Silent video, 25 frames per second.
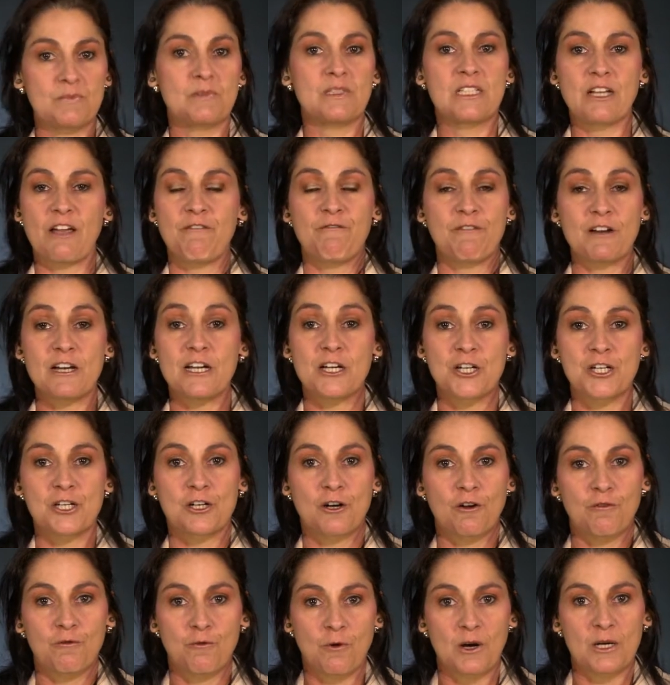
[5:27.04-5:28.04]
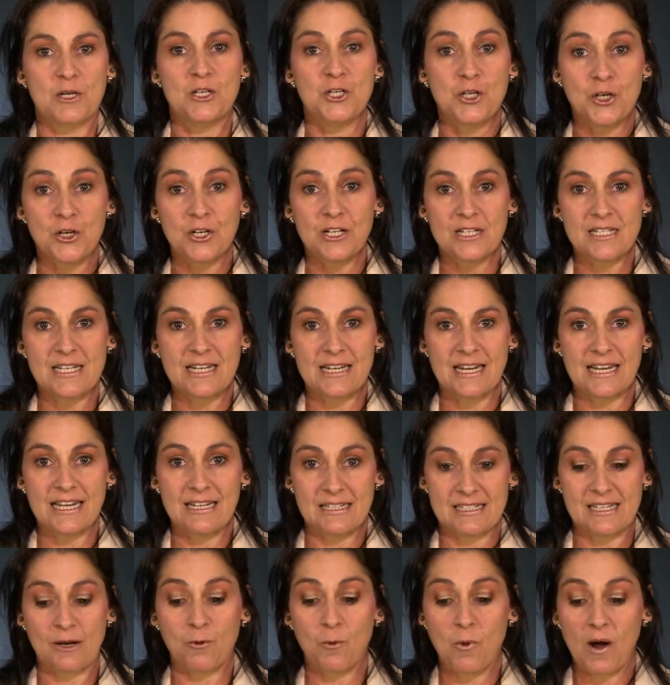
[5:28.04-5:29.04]
definition of what unity
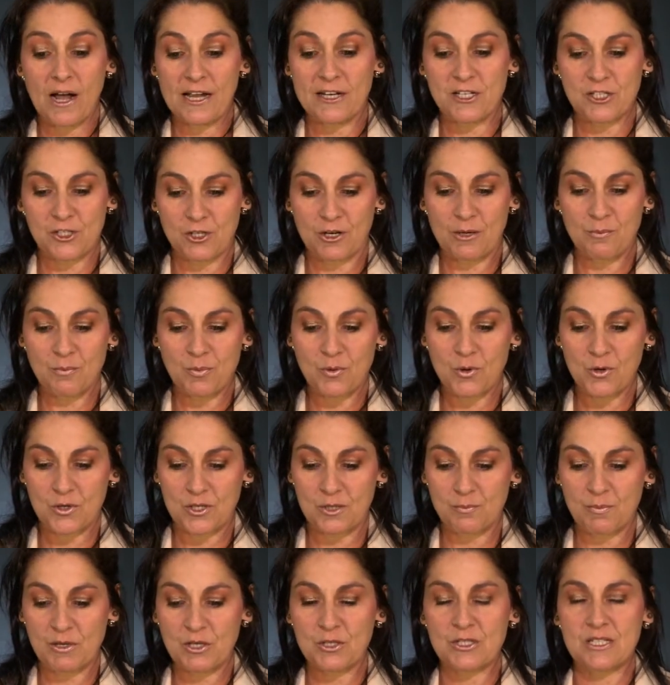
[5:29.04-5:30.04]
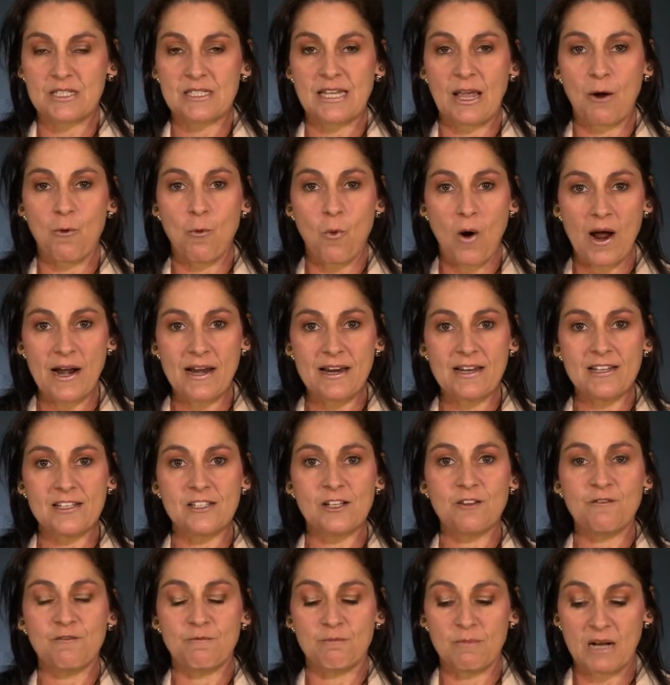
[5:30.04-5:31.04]
is and why it's so important, because it's a
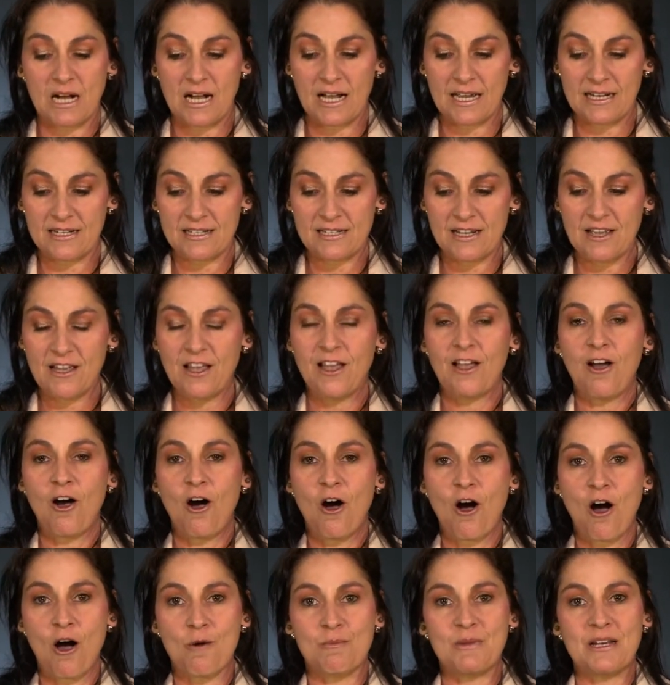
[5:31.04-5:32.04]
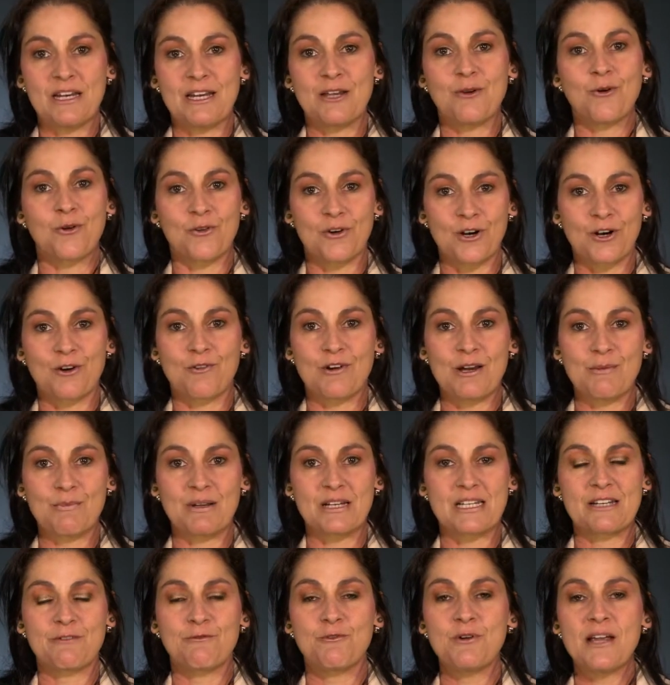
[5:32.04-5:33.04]
oneness of mind, harmony, or
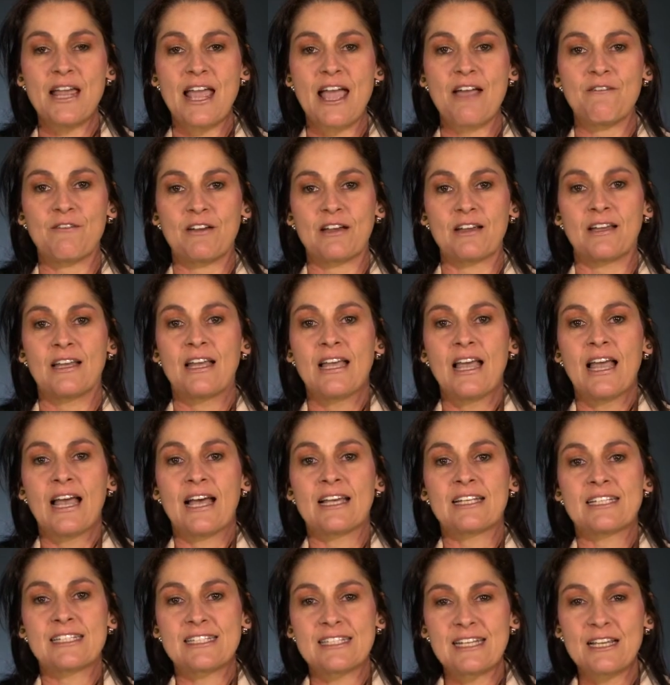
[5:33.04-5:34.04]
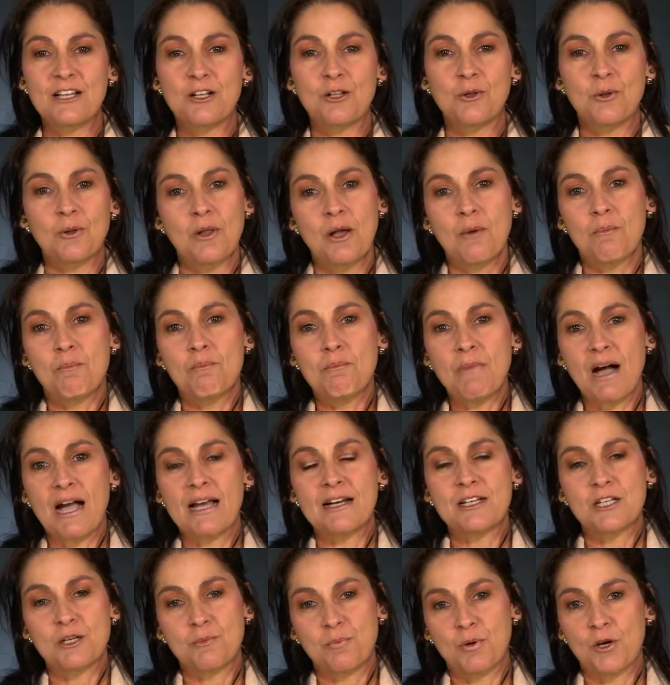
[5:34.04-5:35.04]
agreement. If we have a, a single
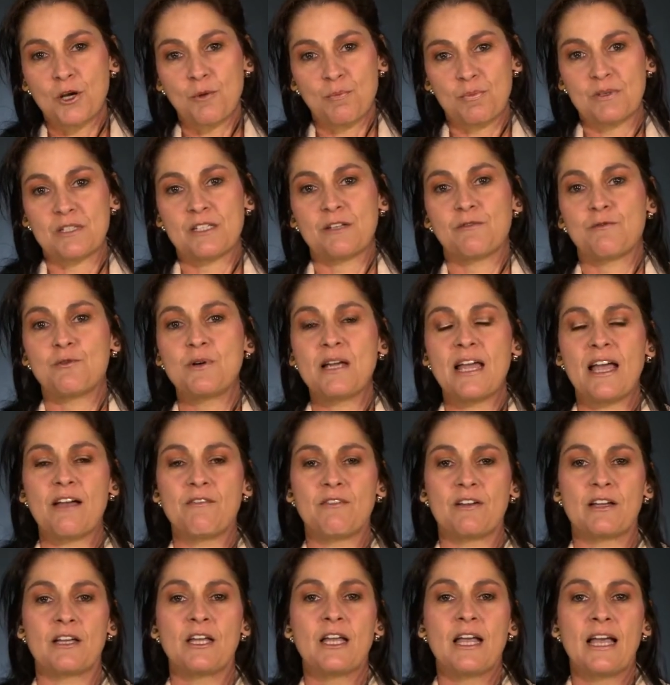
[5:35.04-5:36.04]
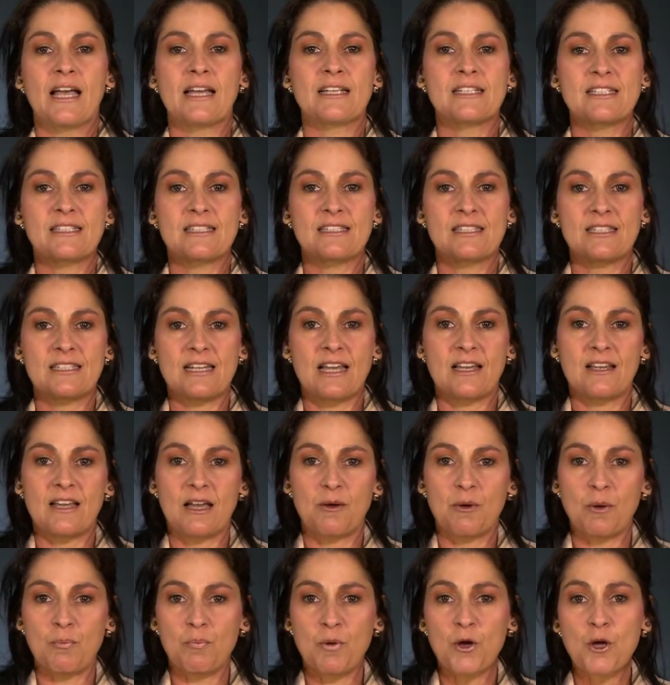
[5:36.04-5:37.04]
minded purpose, if we have a, a,
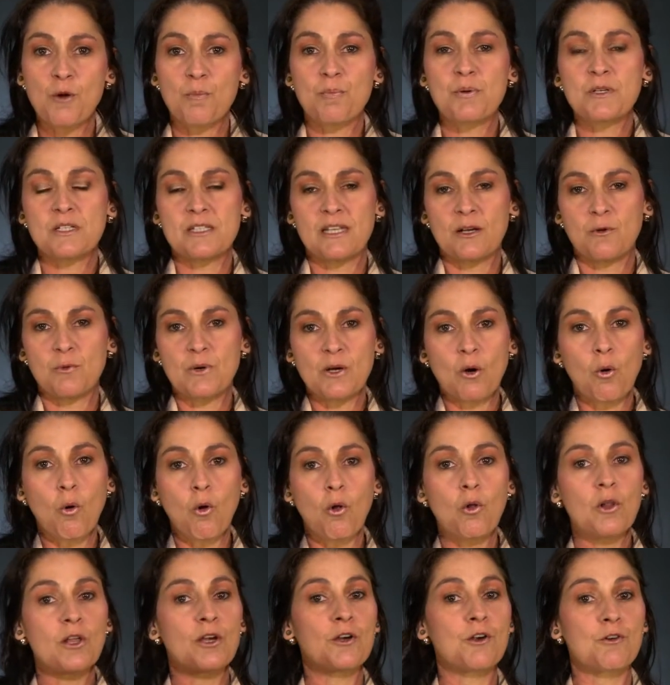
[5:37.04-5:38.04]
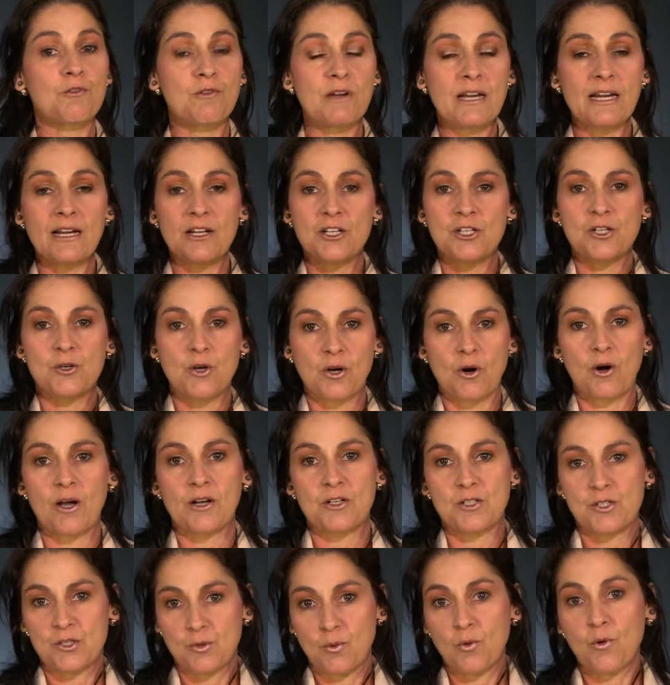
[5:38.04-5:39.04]
a purpose that we're all agreeing to go
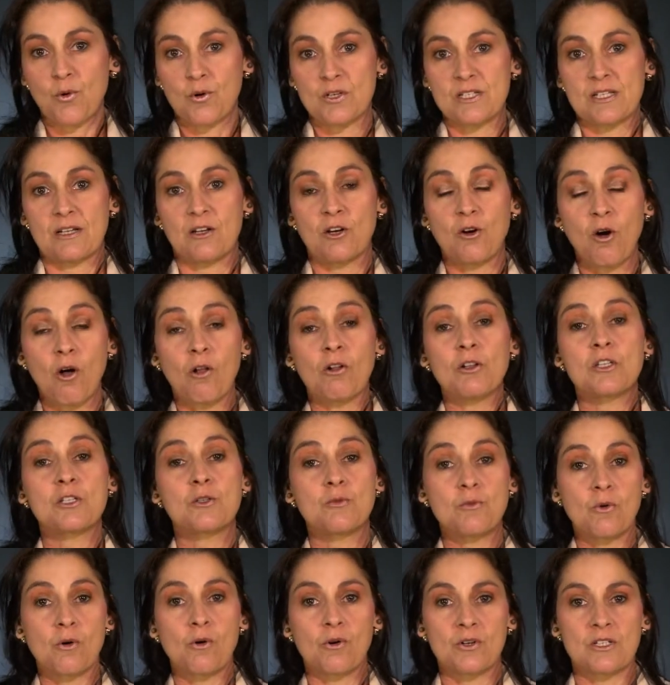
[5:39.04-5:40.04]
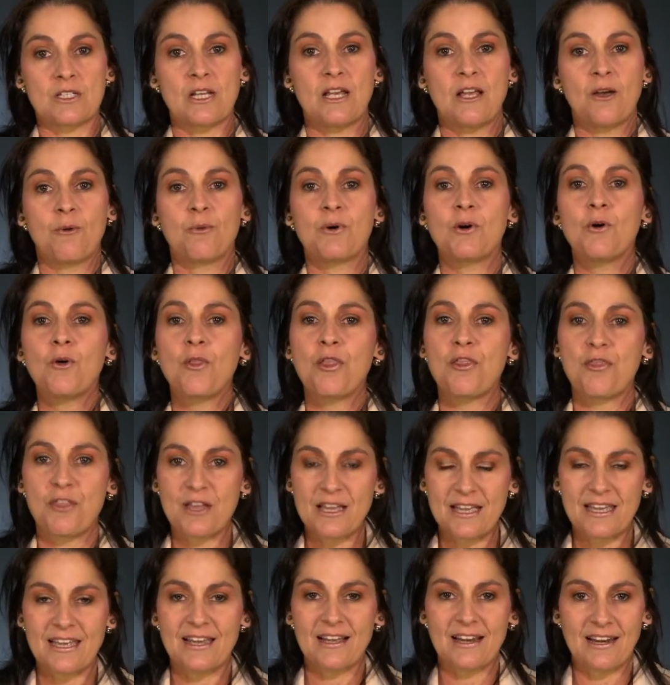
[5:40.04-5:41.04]
towards, a goal towards, we're all
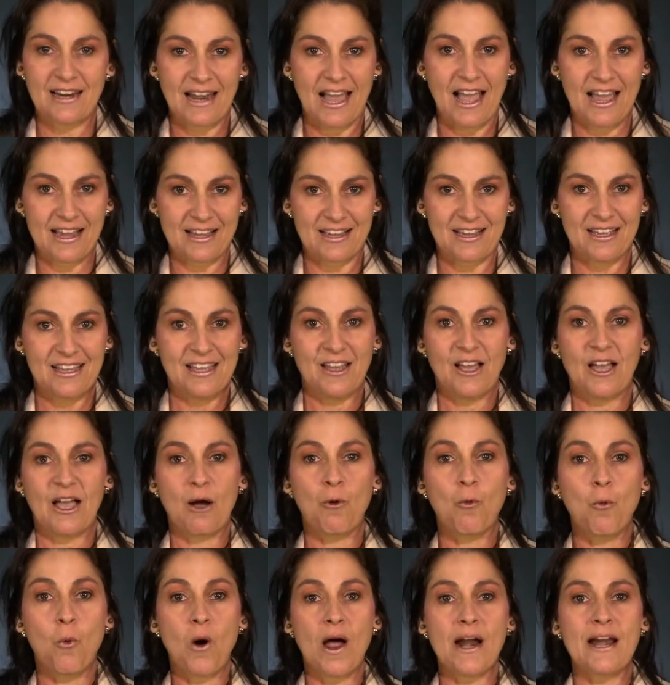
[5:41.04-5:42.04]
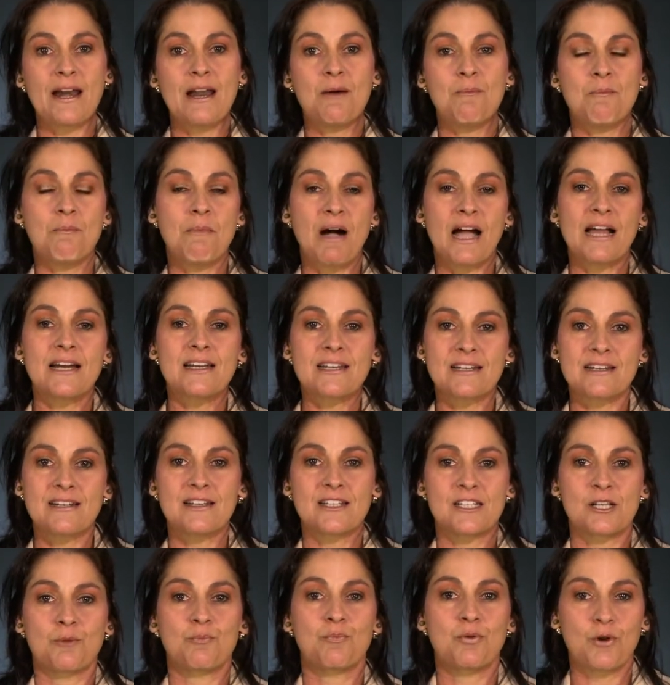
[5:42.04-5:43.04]
thinking alike, a one
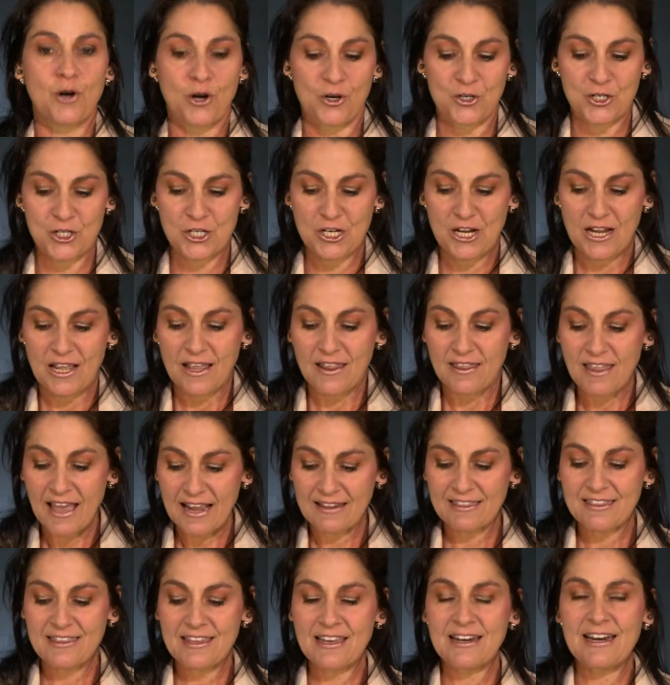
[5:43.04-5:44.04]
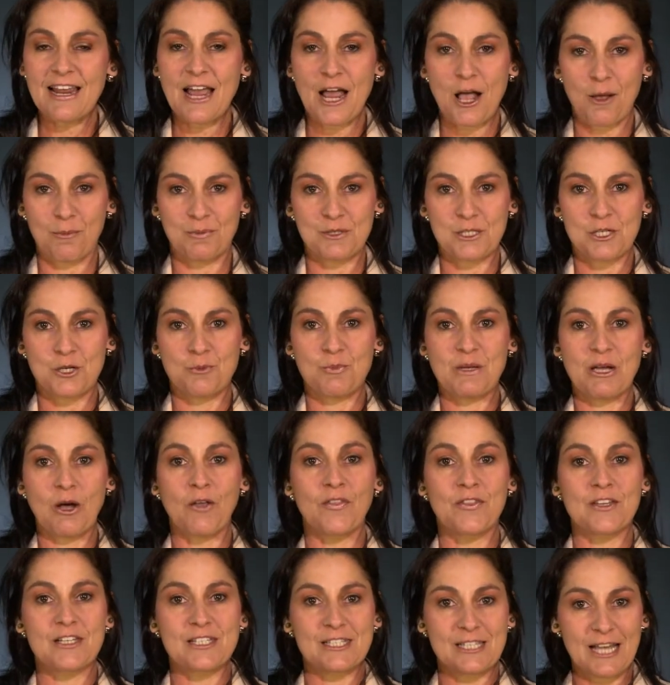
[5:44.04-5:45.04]
mindedness approach, that then helps to be
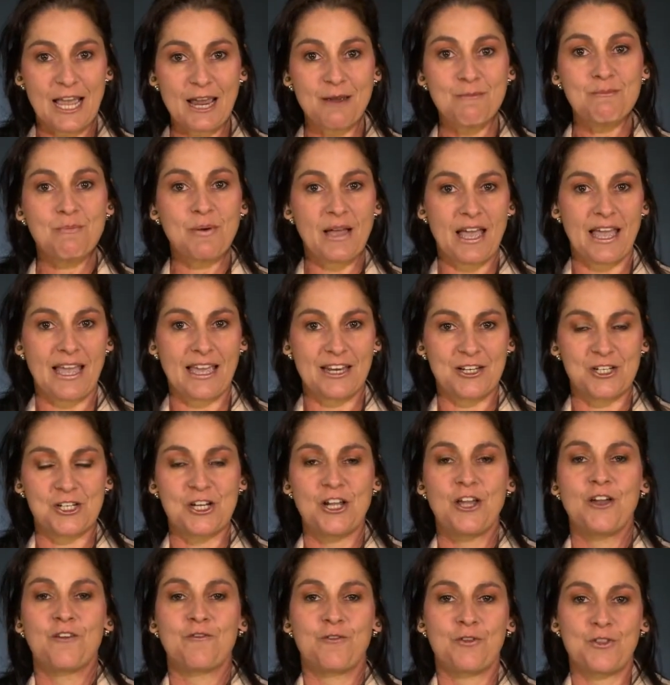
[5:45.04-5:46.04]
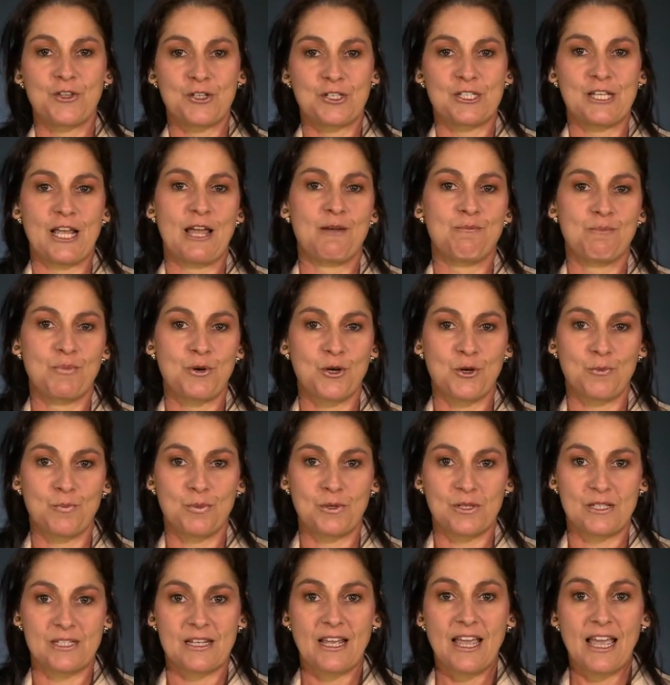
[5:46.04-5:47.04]
on the same page for the same
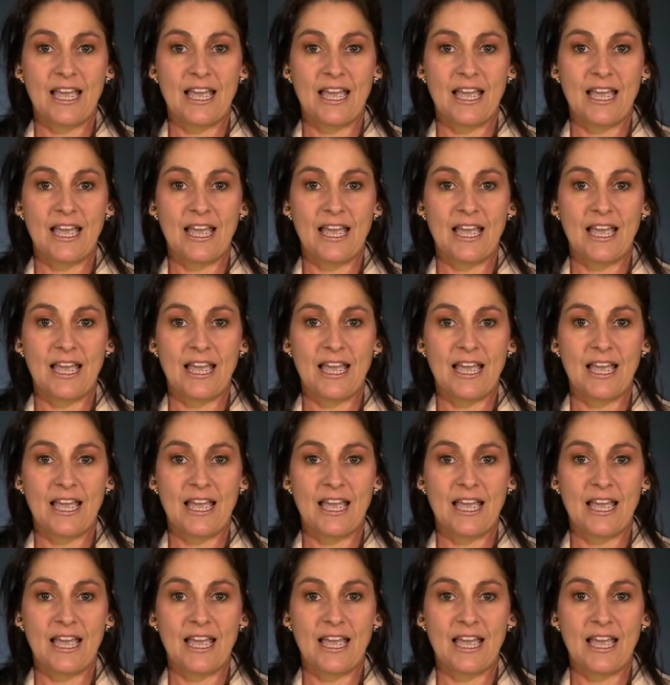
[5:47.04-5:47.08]
purpose